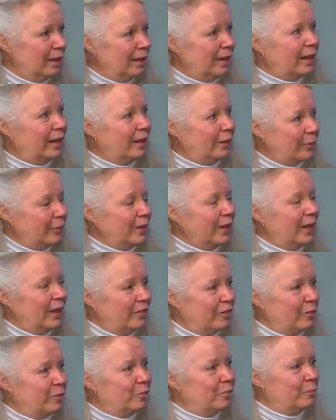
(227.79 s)
that we'd
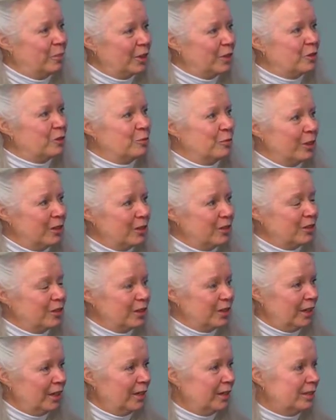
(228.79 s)
have a much better
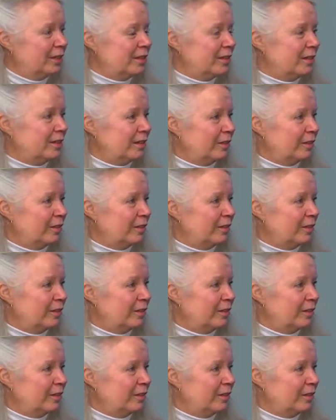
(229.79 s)
chance